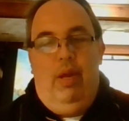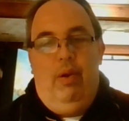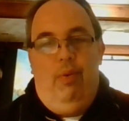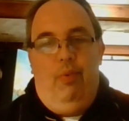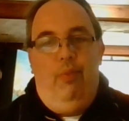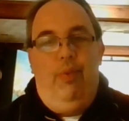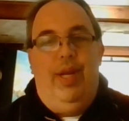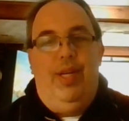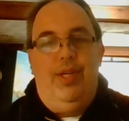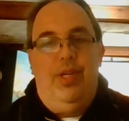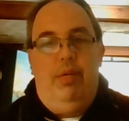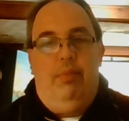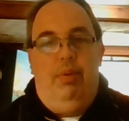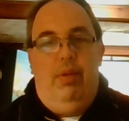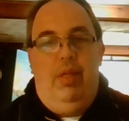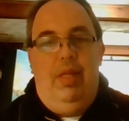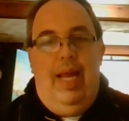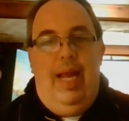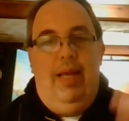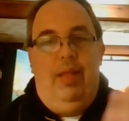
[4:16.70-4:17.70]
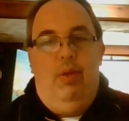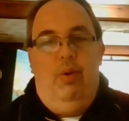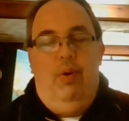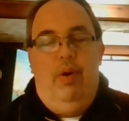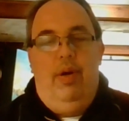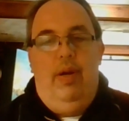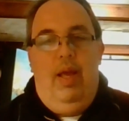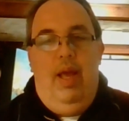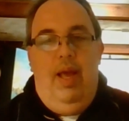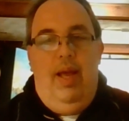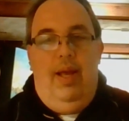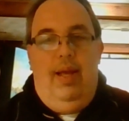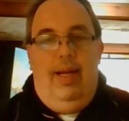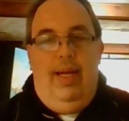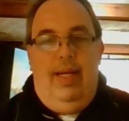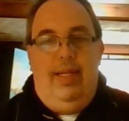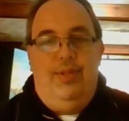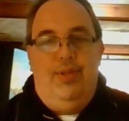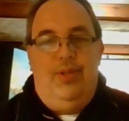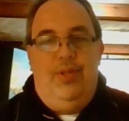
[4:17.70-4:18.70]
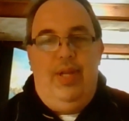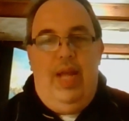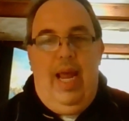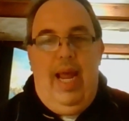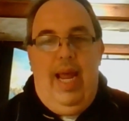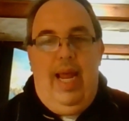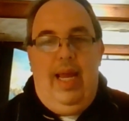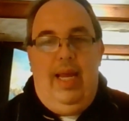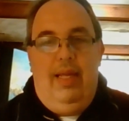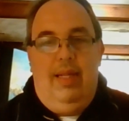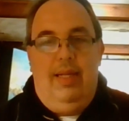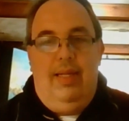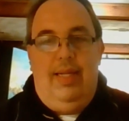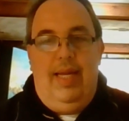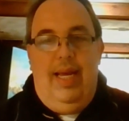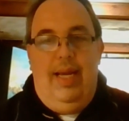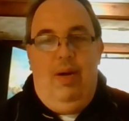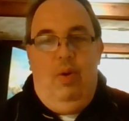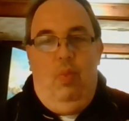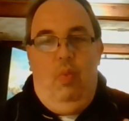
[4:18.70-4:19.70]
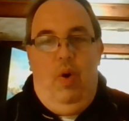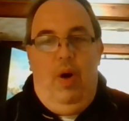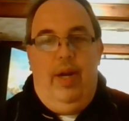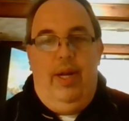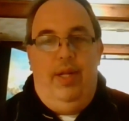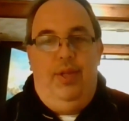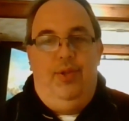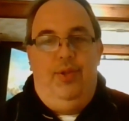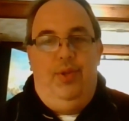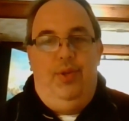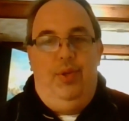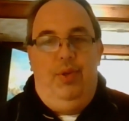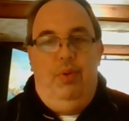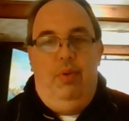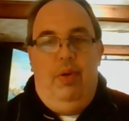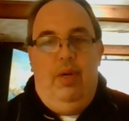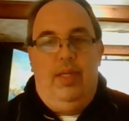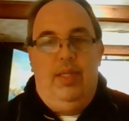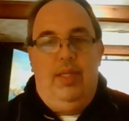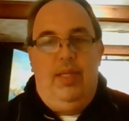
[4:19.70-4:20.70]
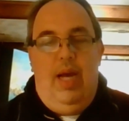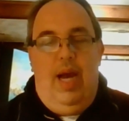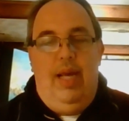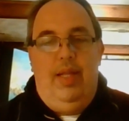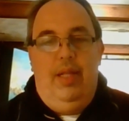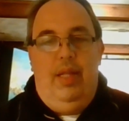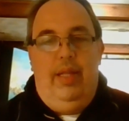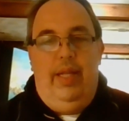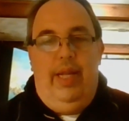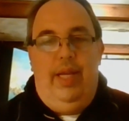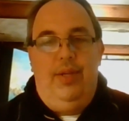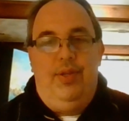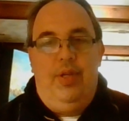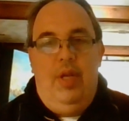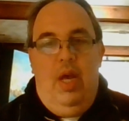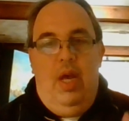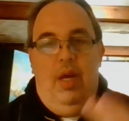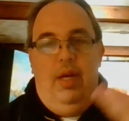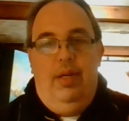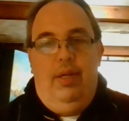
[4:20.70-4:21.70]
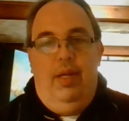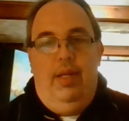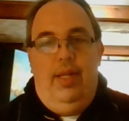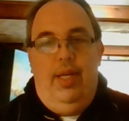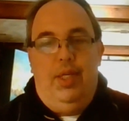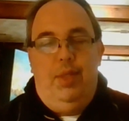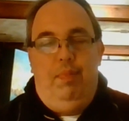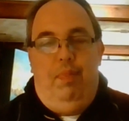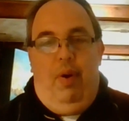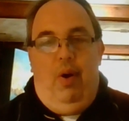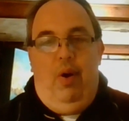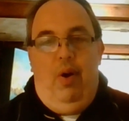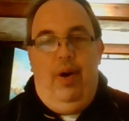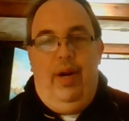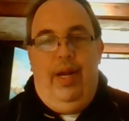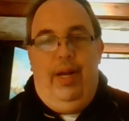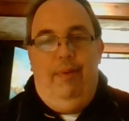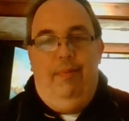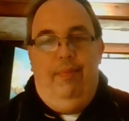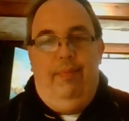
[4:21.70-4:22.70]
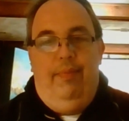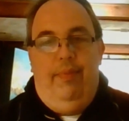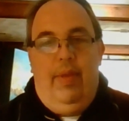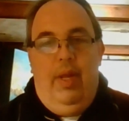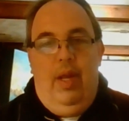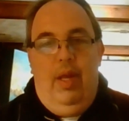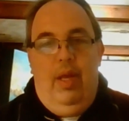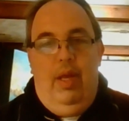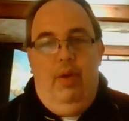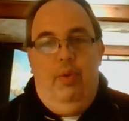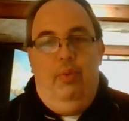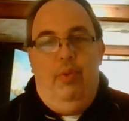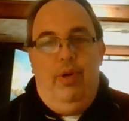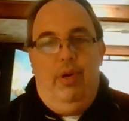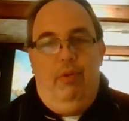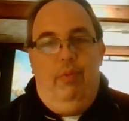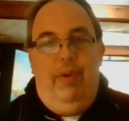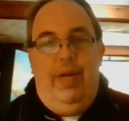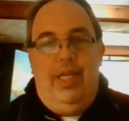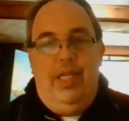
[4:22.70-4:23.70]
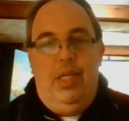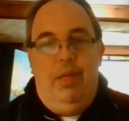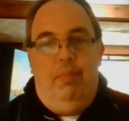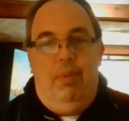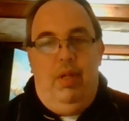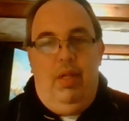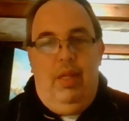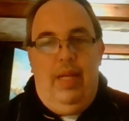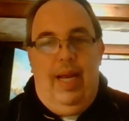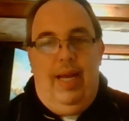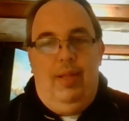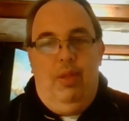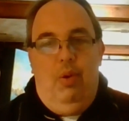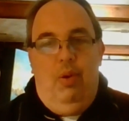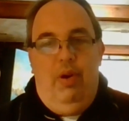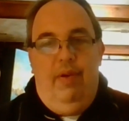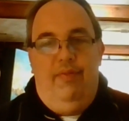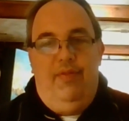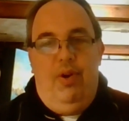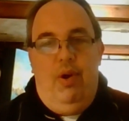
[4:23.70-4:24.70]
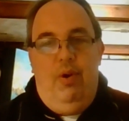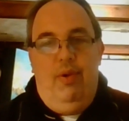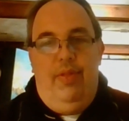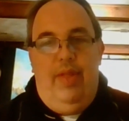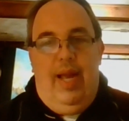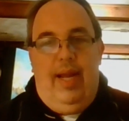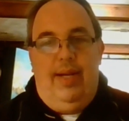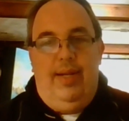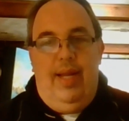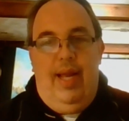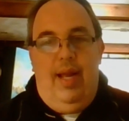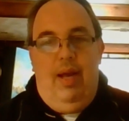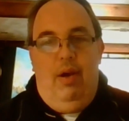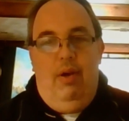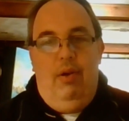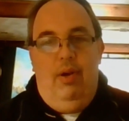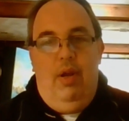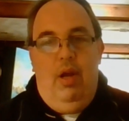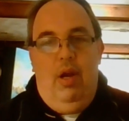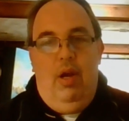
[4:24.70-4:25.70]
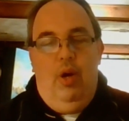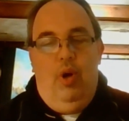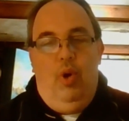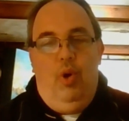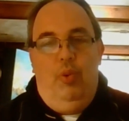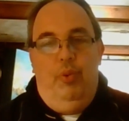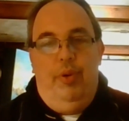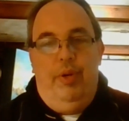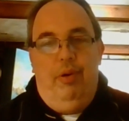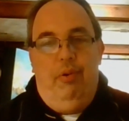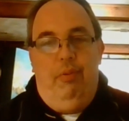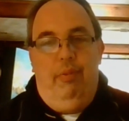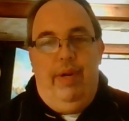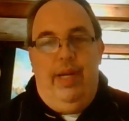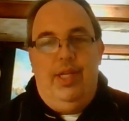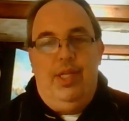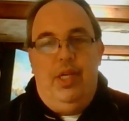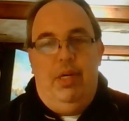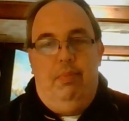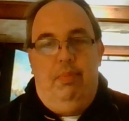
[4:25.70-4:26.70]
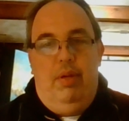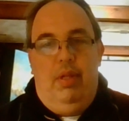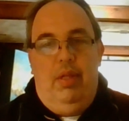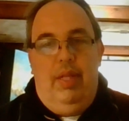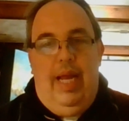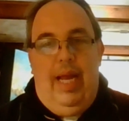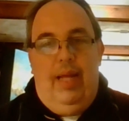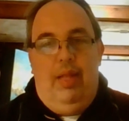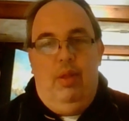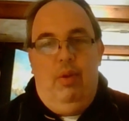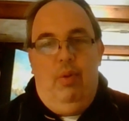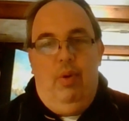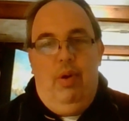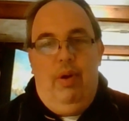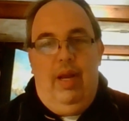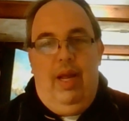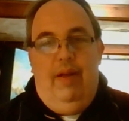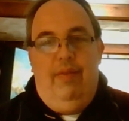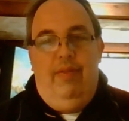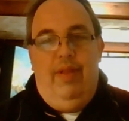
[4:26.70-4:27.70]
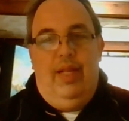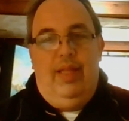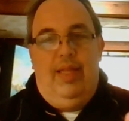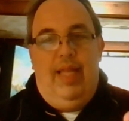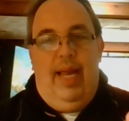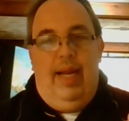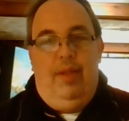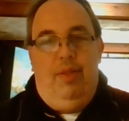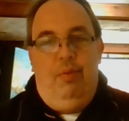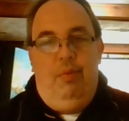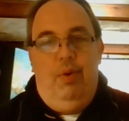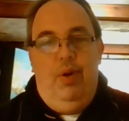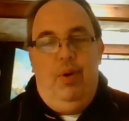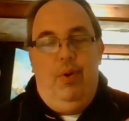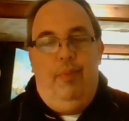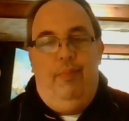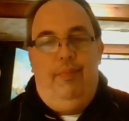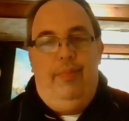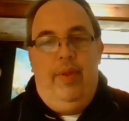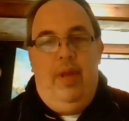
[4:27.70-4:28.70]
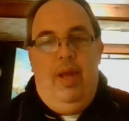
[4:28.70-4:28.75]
reasonable landlord and say the tenant wanted to assign the lease to this party. Would a reasonable landlord have turned that down, or would a reasonable landlord have let that through?